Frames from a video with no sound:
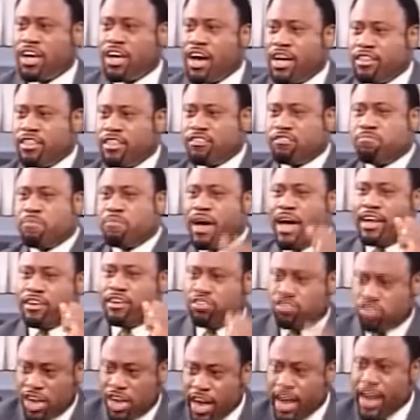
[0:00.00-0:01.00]
and this
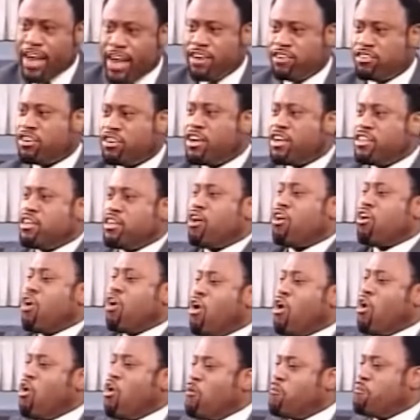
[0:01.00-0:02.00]
man changed the
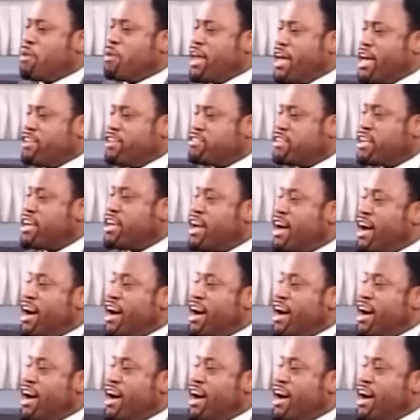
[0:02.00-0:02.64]
whole place.